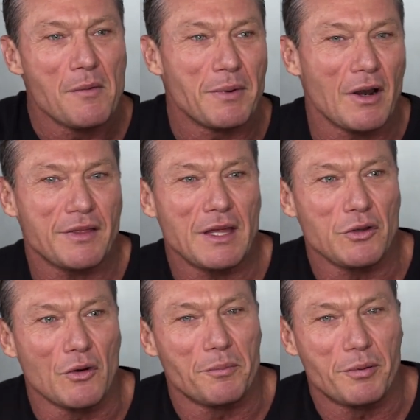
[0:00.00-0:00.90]
But I think
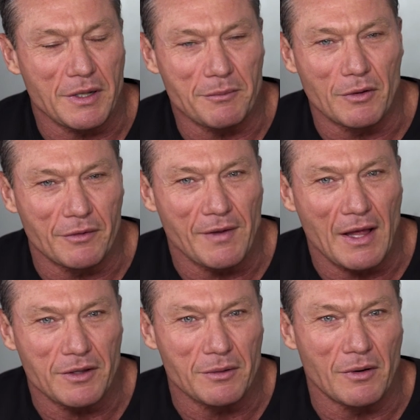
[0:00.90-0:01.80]
you're putting more
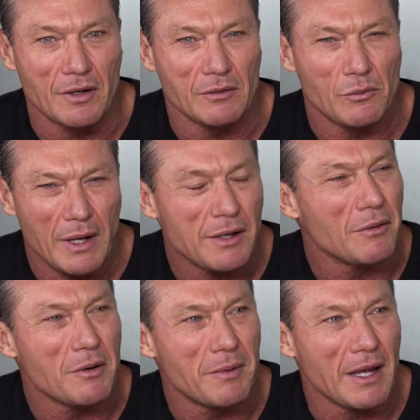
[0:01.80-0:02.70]
value on where do you
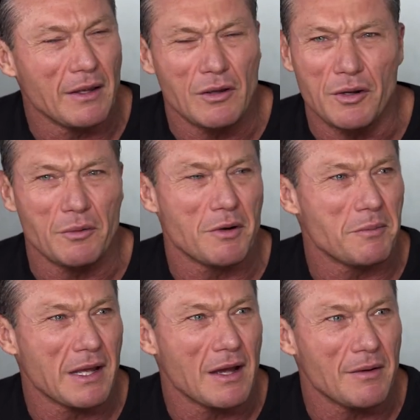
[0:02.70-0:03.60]
want to be, who do you want to
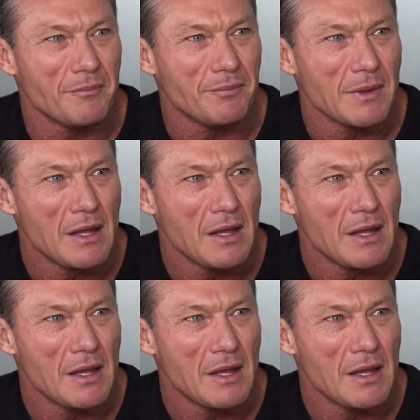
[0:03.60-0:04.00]
become.